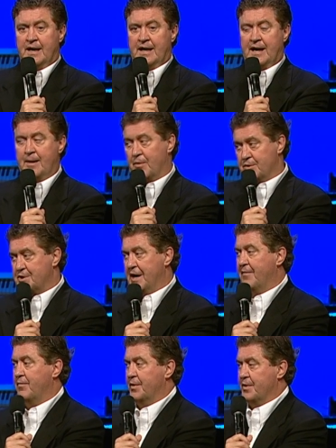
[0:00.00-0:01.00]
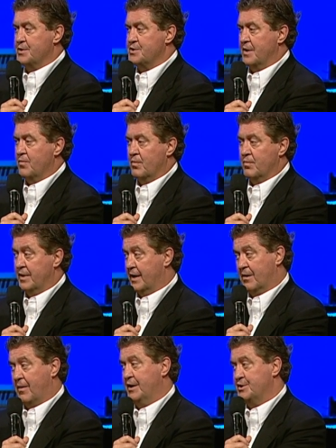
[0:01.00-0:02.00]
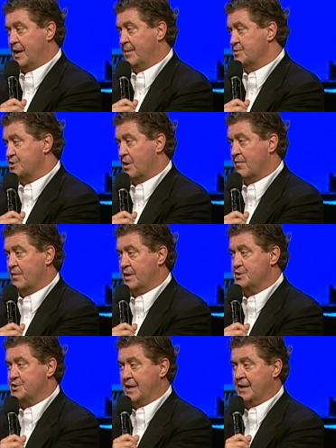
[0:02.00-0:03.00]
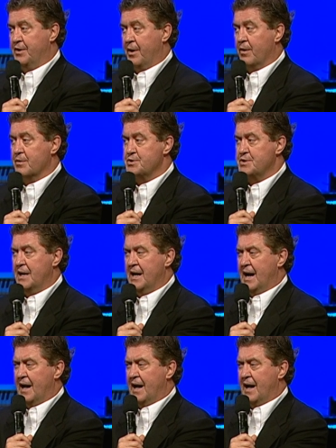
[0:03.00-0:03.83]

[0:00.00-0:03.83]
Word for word: he came on staff with us and did a great job. Served with us 10 years.